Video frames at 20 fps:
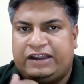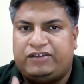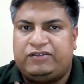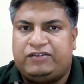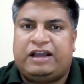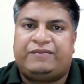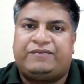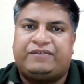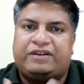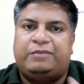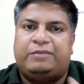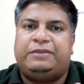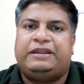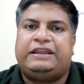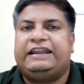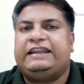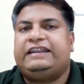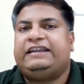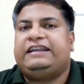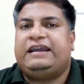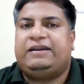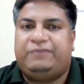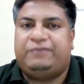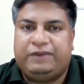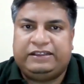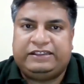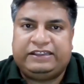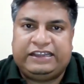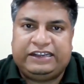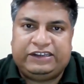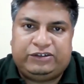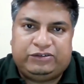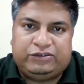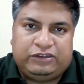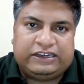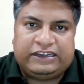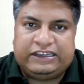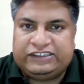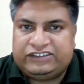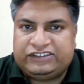and you have communicated everything to
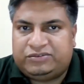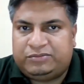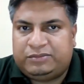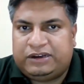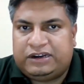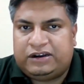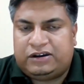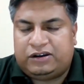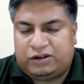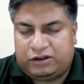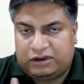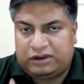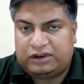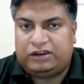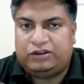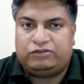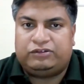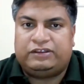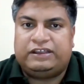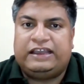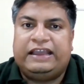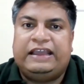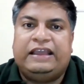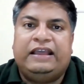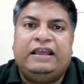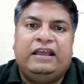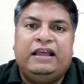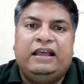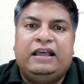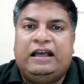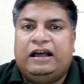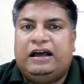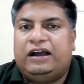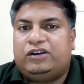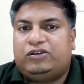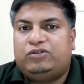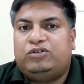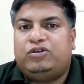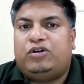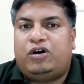the customer, or you say
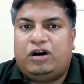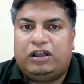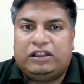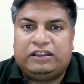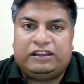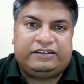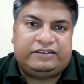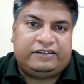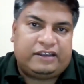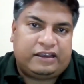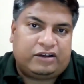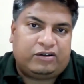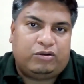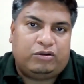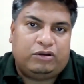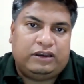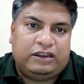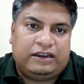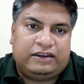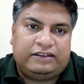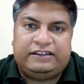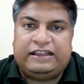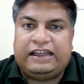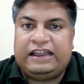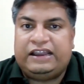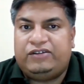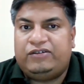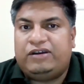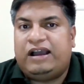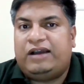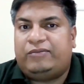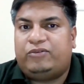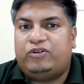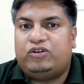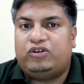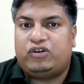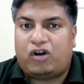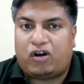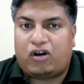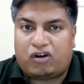to all the stakeholders, then you have
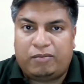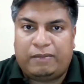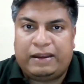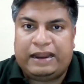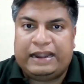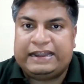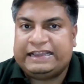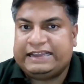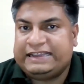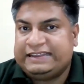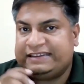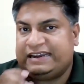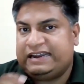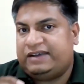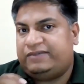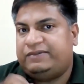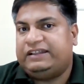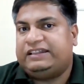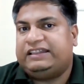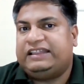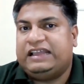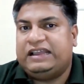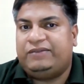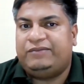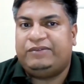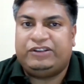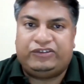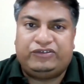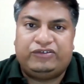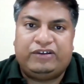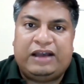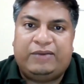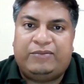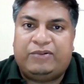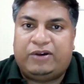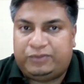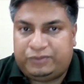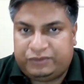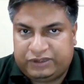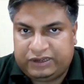to document each and everything which you
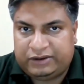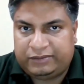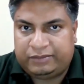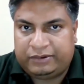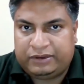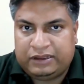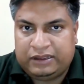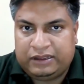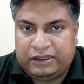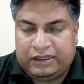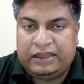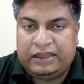have observed.